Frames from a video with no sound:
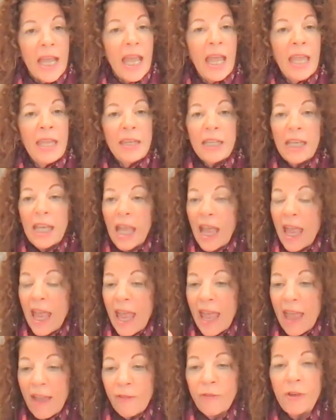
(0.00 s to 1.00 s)
And
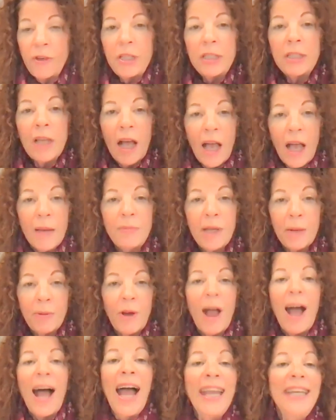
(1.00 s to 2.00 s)
every time,
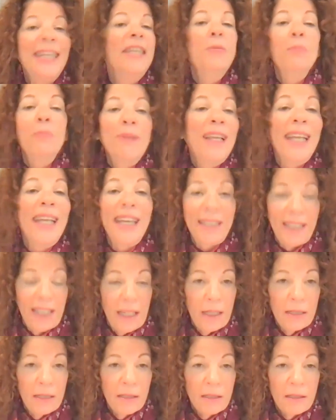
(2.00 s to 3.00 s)
Deborah, I didn't plan it.
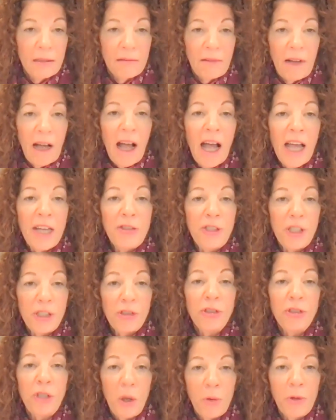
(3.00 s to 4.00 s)
I just
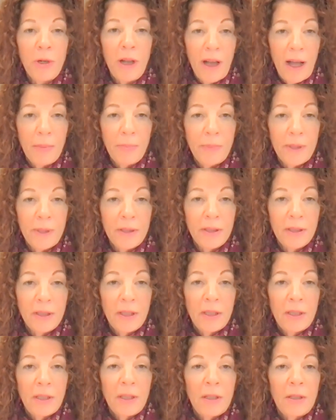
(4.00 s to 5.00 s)
showed up
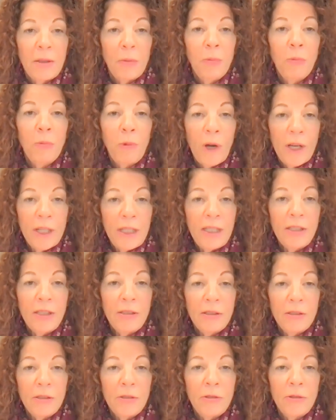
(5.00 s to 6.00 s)

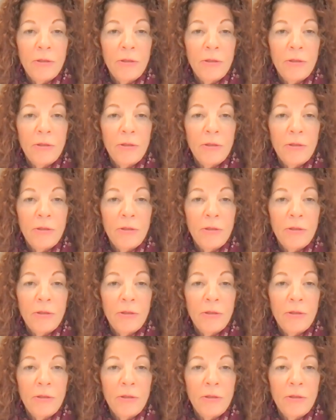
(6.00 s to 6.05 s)
wanting